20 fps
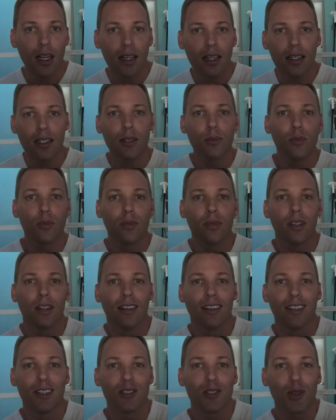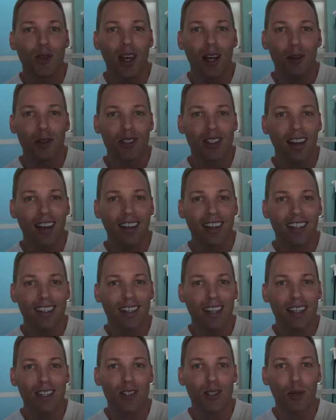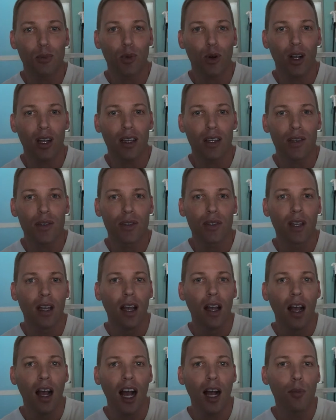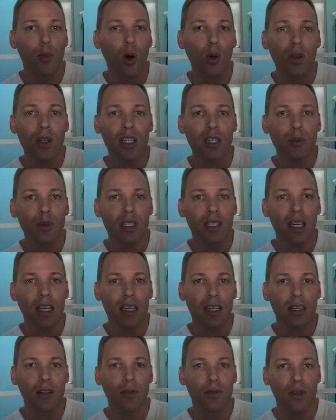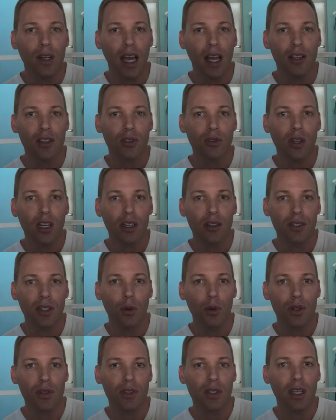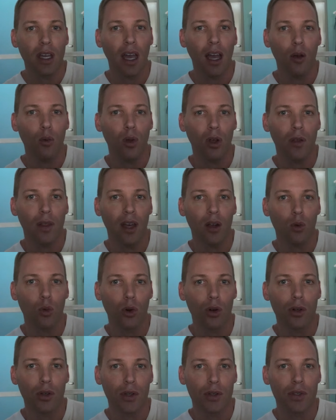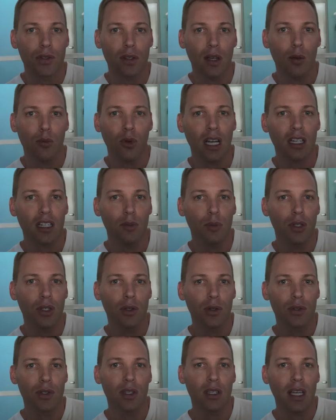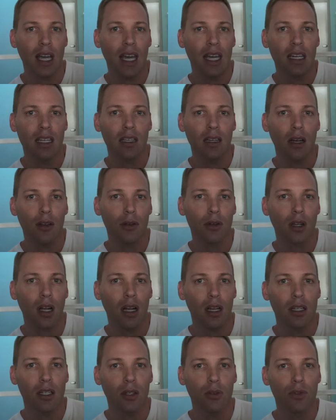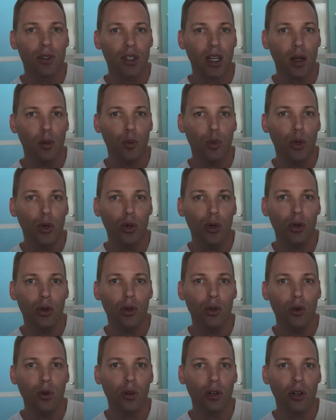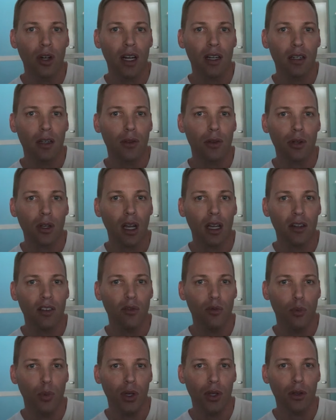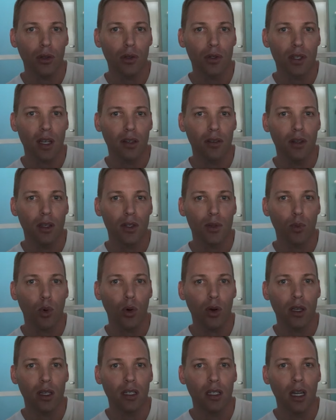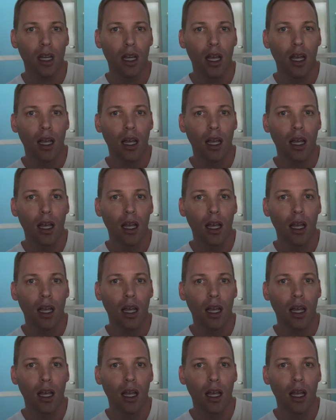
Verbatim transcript: Um, so that was not a nice surprise. I'm only going to be taking finasteride because I want to see how well that works. I'm not going to be using any other kind of shampoo or any other kind of pills at this point.